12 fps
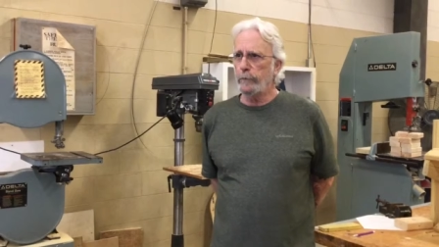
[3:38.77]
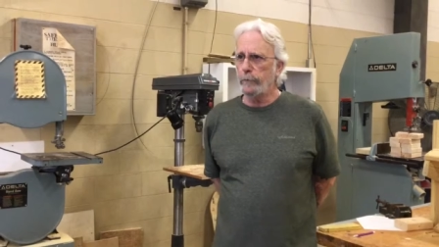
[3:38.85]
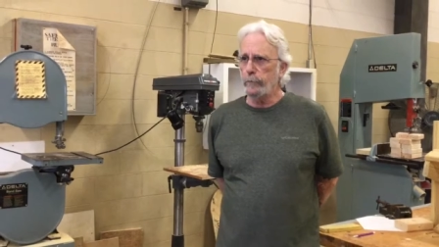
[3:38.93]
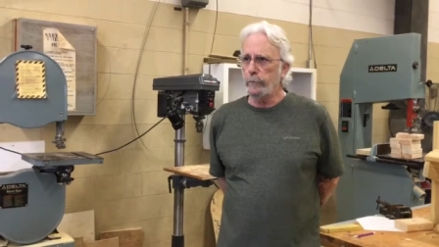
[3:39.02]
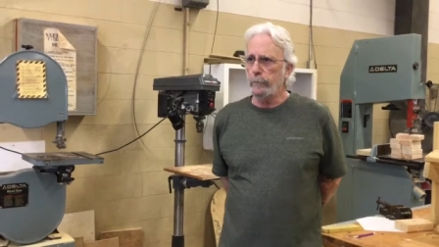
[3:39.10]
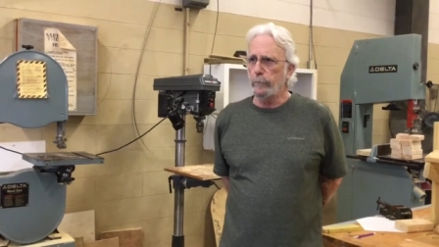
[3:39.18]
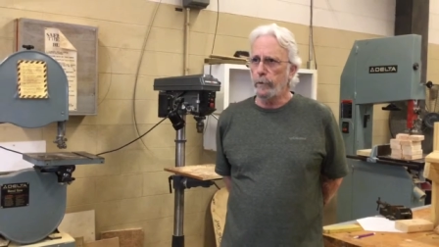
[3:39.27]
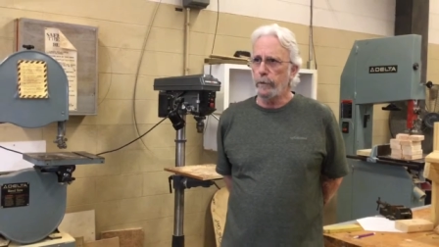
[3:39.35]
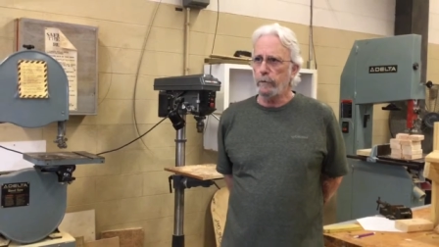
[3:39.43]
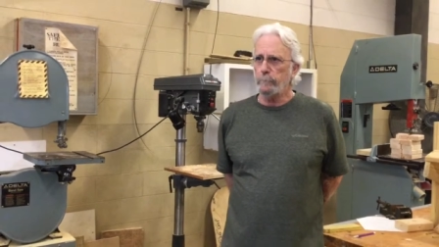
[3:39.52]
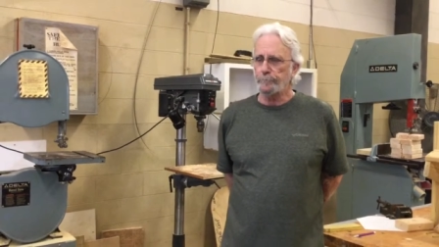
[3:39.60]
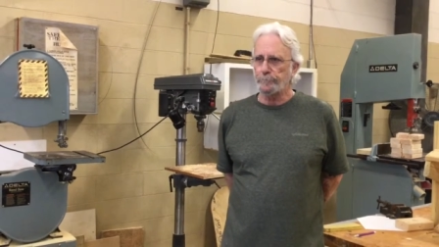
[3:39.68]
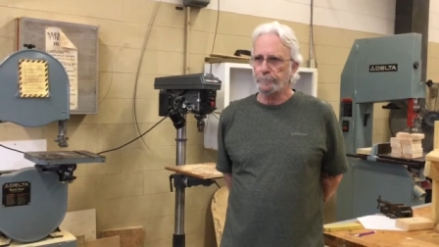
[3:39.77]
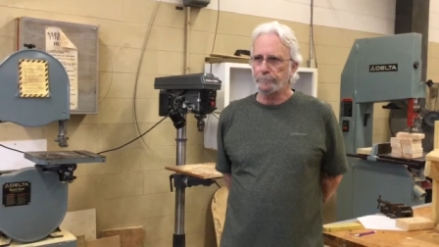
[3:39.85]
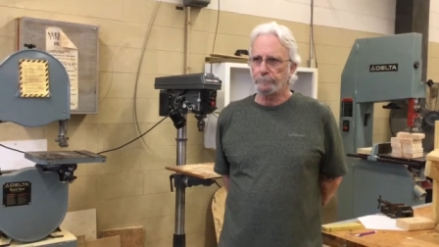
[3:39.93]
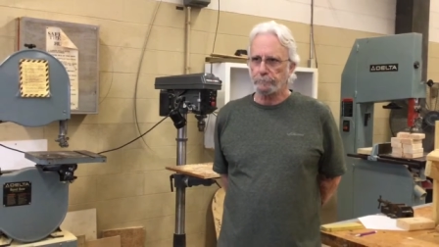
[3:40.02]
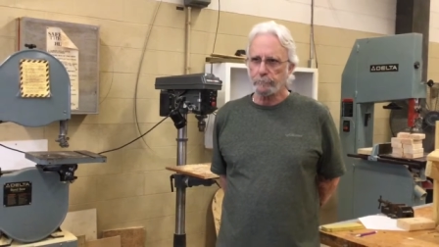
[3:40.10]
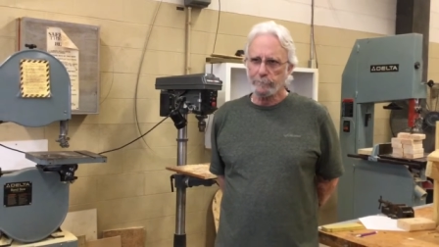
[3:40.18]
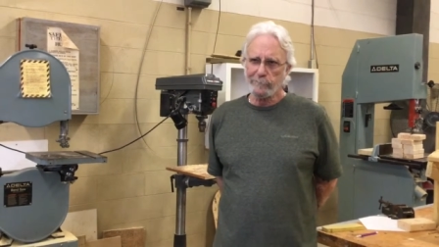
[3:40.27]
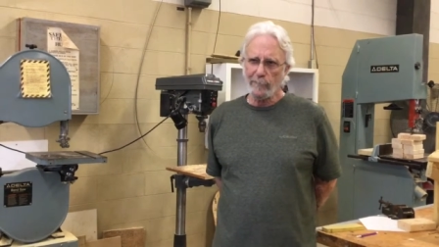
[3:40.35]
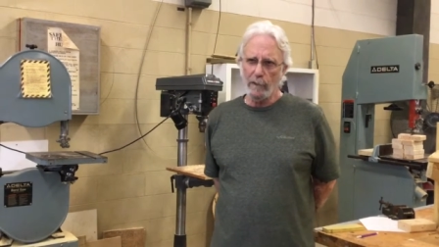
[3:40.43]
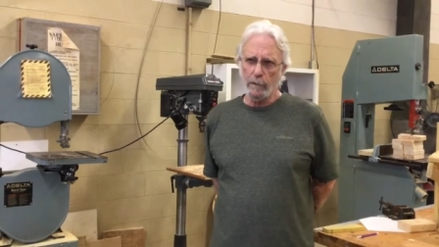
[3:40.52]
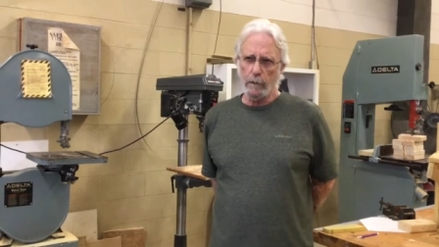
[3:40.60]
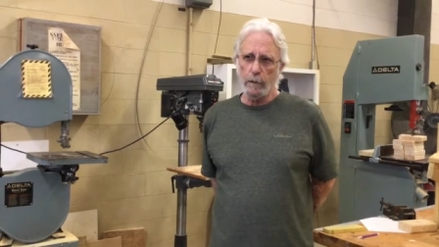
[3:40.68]
I do? Well, a
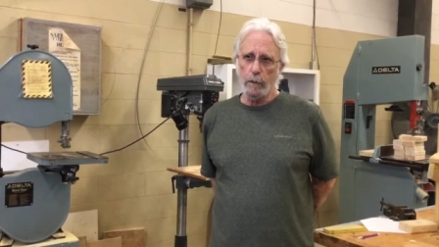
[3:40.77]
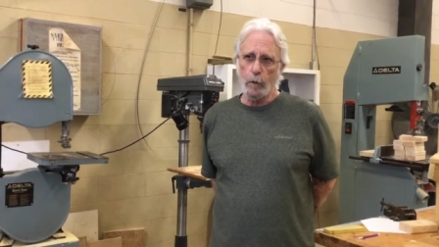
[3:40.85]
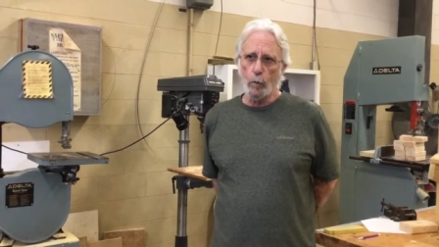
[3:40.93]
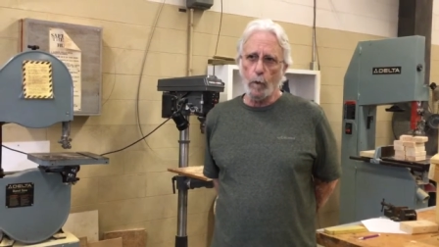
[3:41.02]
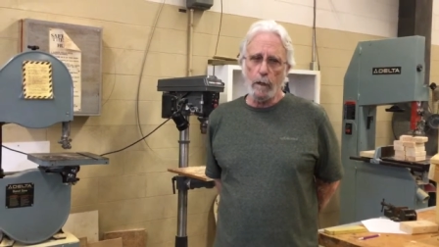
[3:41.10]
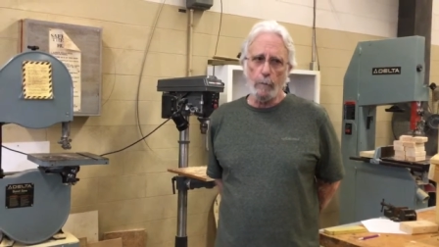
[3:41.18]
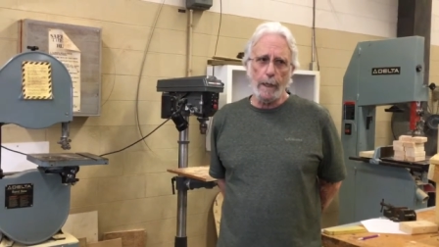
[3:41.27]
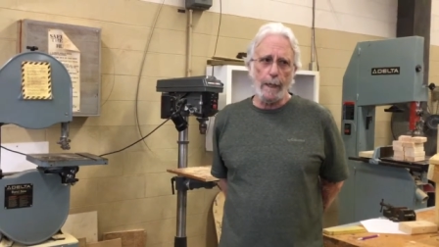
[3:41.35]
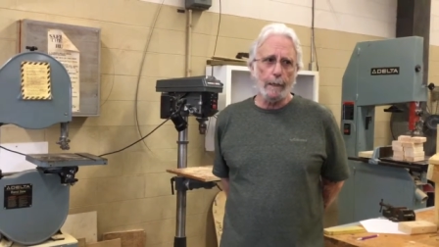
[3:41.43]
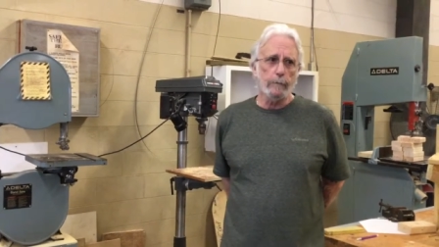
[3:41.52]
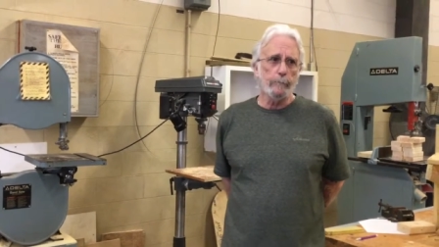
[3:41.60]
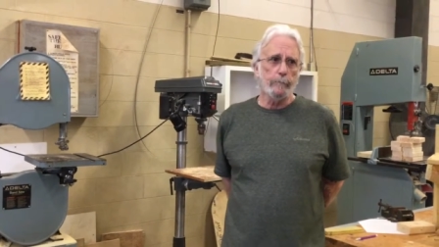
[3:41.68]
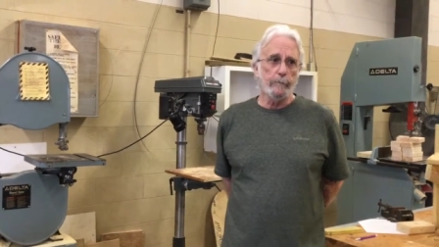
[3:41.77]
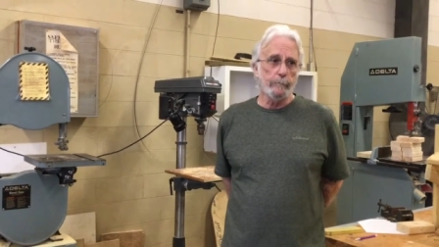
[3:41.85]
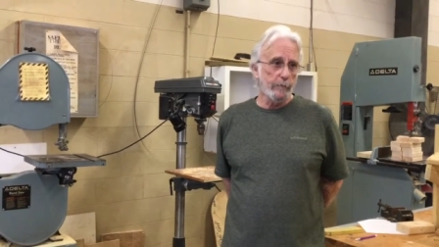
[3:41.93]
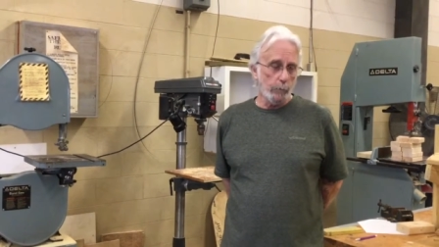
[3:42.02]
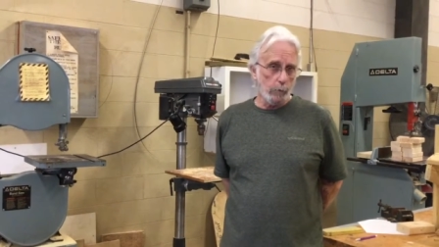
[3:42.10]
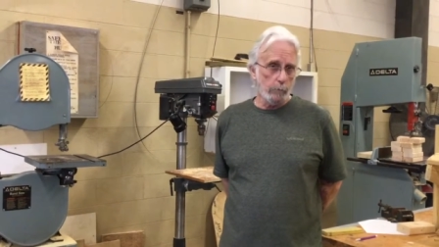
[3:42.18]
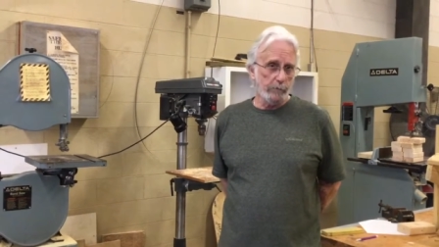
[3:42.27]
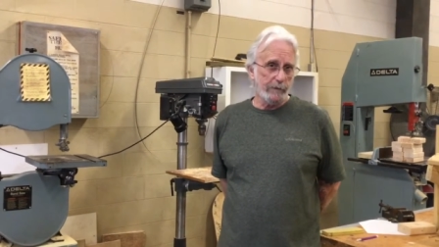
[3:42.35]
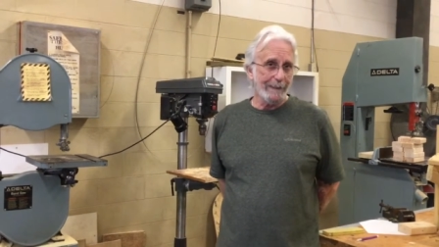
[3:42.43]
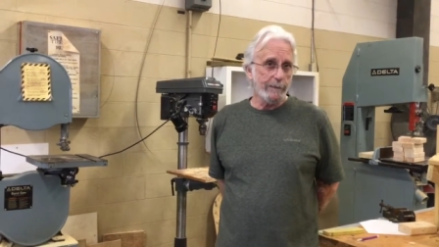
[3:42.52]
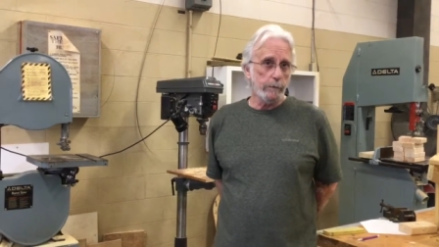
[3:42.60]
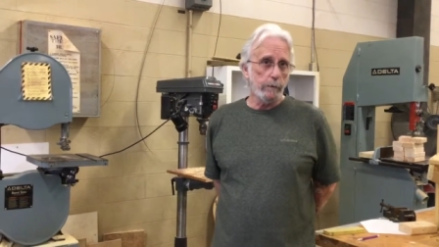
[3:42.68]
while back, before I was
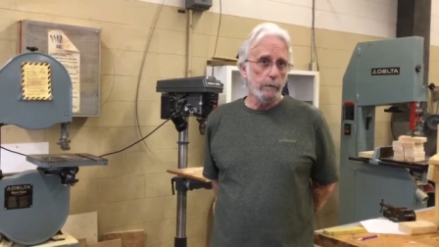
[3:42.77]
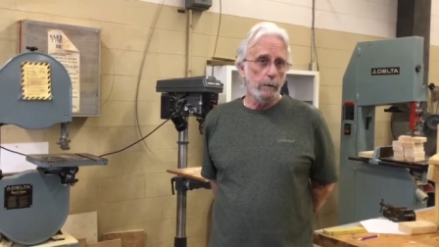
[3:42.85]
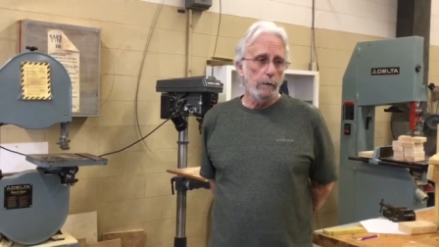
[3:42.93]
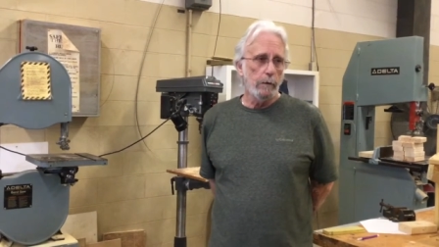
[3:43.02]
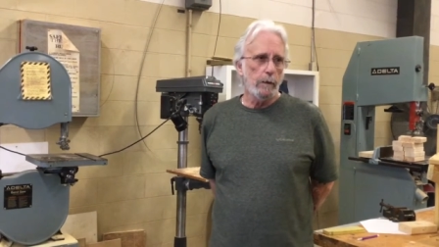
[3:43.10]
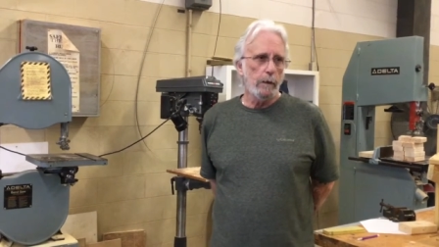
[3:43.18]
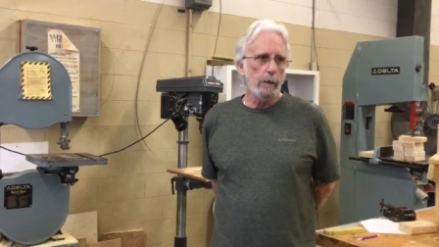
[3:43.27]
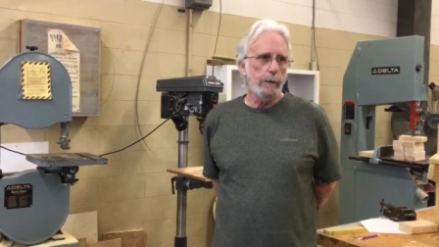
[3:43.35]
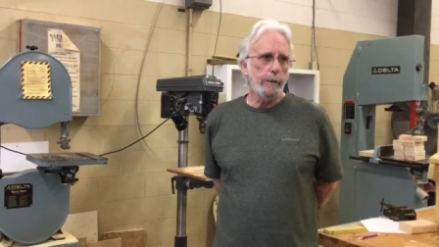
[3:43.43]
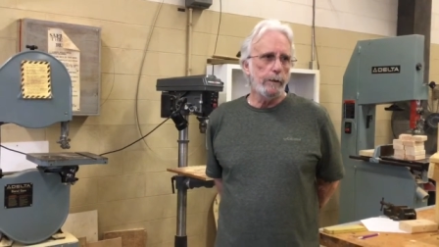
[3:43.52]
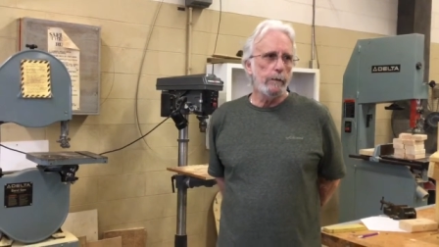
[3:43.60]
teaching, I